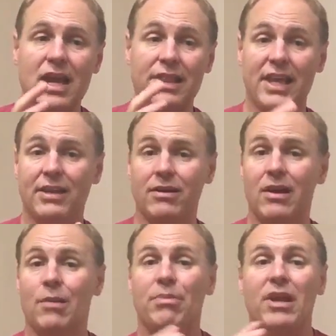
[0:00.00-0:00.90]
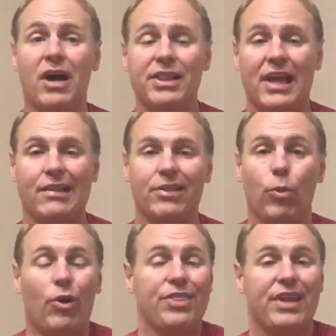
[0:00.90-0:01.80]
And then beyond that,
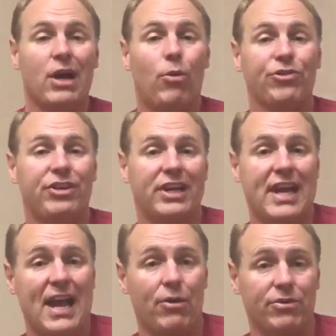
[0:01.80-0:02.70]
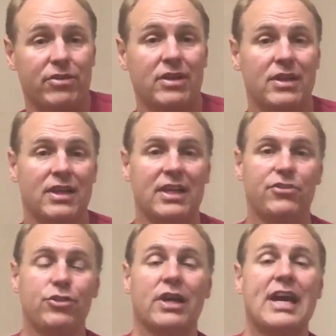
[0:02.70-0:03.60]
the one thing I want you to count
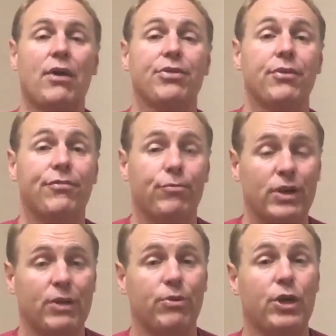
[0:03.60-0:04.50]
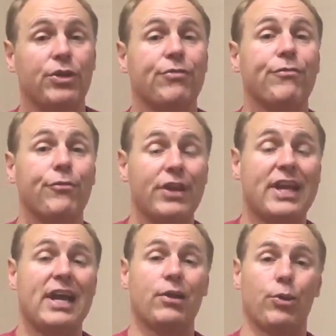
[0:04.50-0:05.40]
is you could count what we call the free
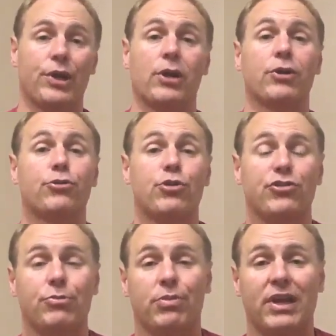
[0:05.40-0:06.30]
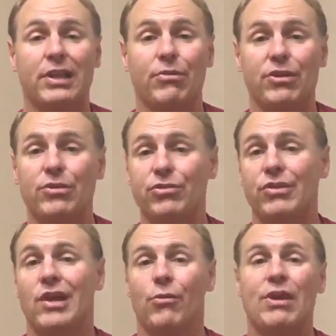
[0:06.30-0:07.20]
category. In our nutrition plan that we
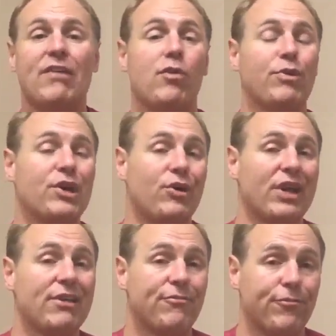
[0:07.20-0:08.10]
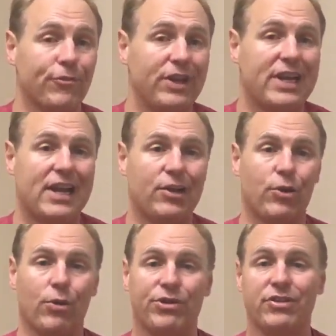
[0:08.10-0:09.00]
use, we have what we call a free
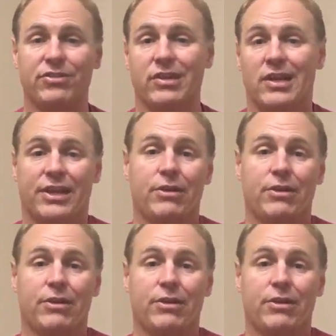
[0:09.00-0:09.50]
category, which is